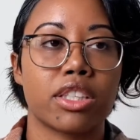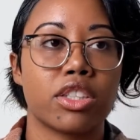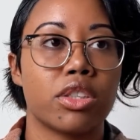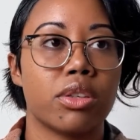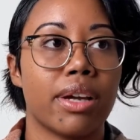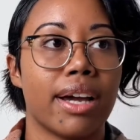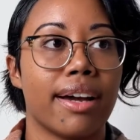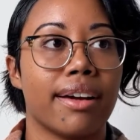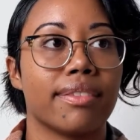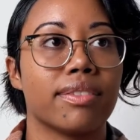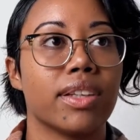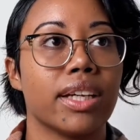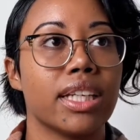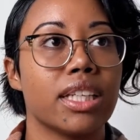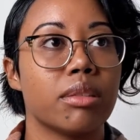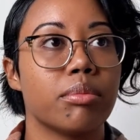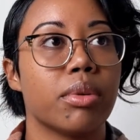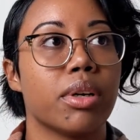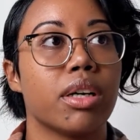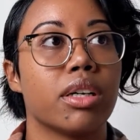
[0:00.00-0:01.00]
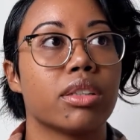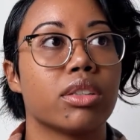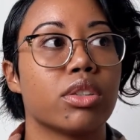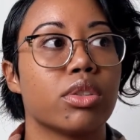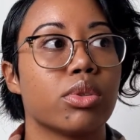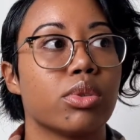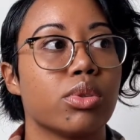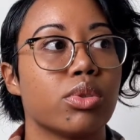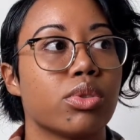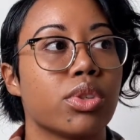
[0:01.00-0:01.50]
You have Ladybug,
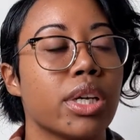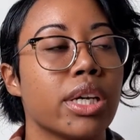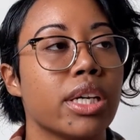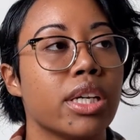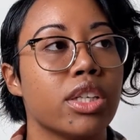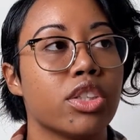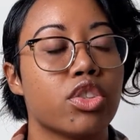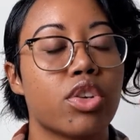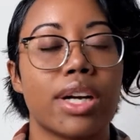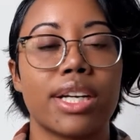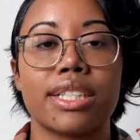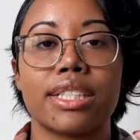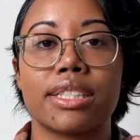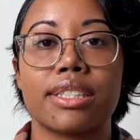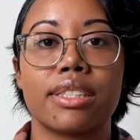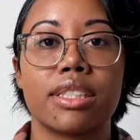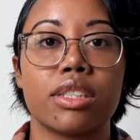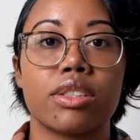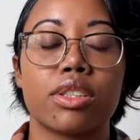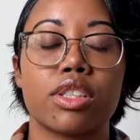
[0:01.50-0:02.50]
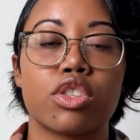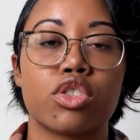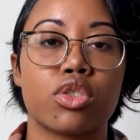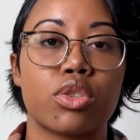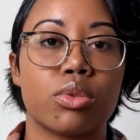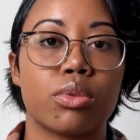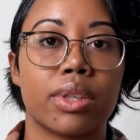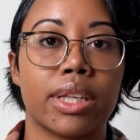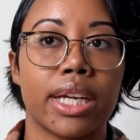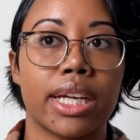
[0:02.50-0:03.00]
who's trying to steal this
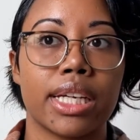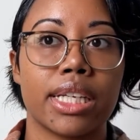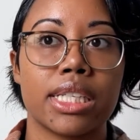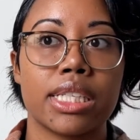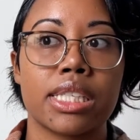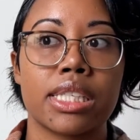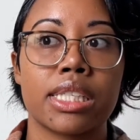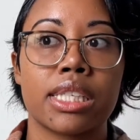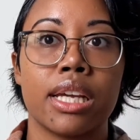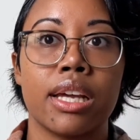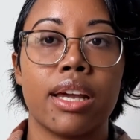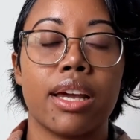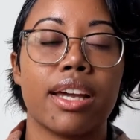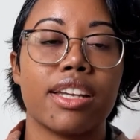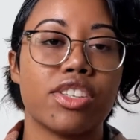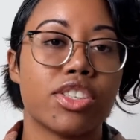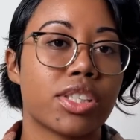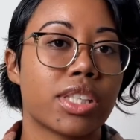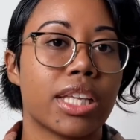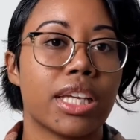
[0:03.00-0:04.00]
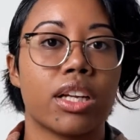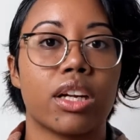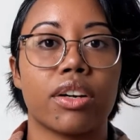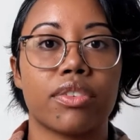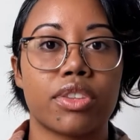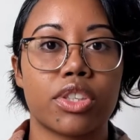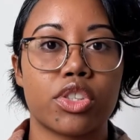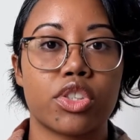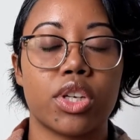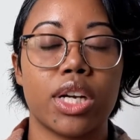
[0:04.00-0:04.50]
suitcase and just get off
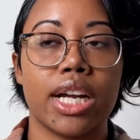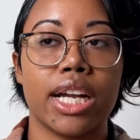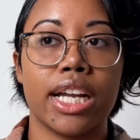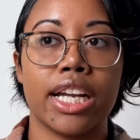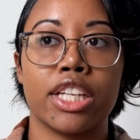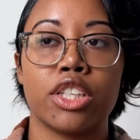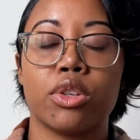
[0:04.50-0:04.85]
the train.